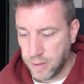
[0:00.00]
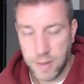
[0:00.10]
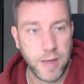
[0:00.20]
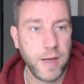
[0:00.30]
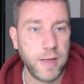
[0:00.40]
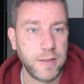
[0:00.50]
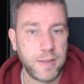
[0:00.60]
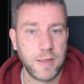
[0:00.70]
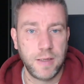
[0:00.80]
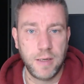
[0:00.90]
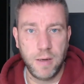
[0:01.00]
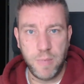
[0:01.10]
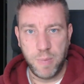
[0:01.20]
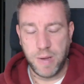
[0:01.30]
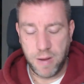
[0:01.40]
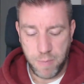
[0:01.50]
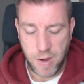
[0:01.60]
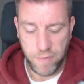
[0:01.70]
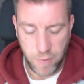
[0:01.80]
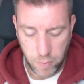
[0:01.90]
And let me pick up my
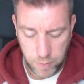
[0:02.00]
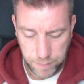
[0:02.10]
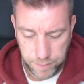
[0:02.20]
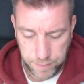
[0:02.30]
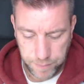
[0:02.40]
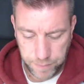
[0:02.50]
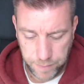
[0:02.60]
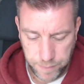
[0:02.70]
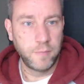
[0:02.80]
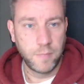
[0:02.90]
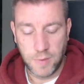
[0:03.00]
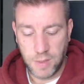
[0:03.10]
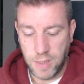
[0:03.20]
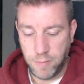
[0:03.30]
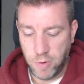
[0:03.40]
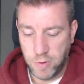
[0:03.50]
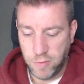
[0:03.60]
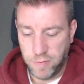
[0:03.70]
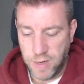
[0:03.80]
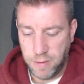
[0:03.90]
phone. And I'm going to
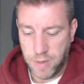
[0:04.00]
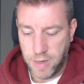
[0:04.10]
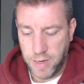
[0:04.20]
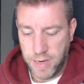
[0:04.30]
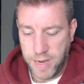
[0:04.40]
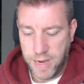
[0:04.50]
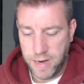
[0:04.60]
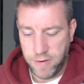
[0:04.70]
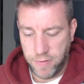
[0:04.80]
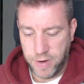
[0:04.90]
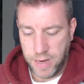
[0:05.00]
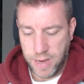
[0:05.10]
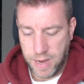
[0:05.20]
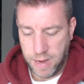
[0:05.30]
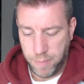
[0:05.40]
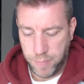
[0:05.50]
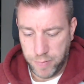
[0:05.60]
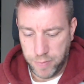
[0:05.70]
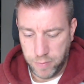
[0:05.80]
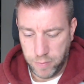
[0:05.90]
find my Anran app,
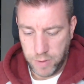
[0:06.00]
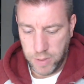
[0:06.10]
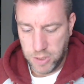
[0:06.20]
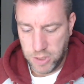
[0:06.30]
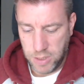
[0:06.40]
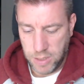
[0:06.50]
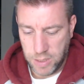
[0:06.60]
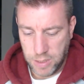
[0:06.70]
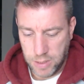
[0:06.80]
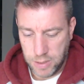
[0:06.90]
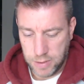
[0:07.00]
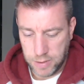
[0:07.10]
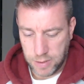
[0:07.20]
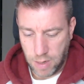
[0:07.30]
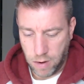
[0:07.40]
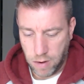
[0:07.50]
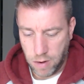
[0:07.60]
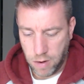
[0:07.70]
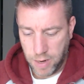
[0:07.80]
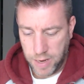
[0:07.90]
which is
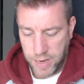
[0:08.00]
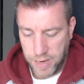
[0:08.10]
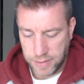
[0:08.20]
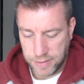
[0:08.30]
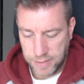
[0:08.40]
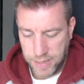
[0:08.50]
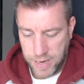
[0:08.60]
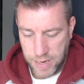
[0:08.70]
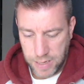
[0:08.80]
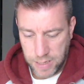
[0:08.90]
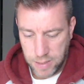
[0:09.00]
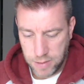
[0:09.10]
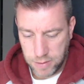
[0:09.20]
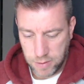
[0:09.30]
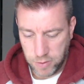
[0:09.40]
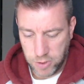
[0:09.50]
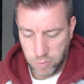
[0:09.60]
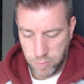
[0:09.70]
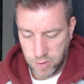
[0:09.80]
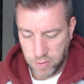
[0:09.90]
8A. So it
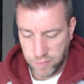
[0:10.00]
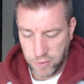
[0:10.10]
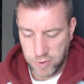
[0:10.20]
should be on the first